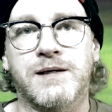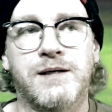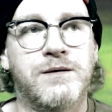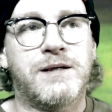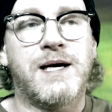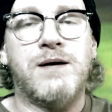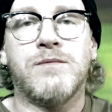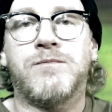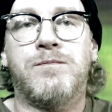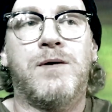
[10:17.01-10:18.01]
and you can't
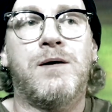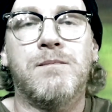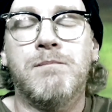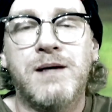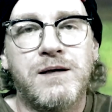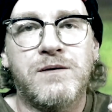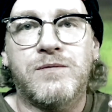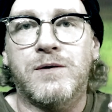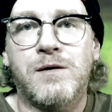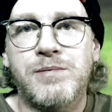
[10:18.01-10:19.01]
fault me
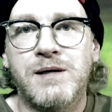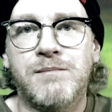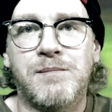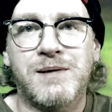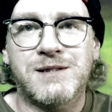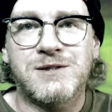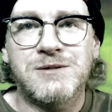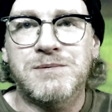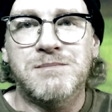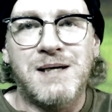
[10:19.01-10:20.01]
for opening my big
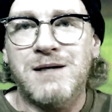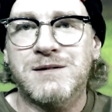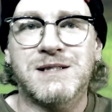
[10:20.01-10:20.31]
stupid mouth,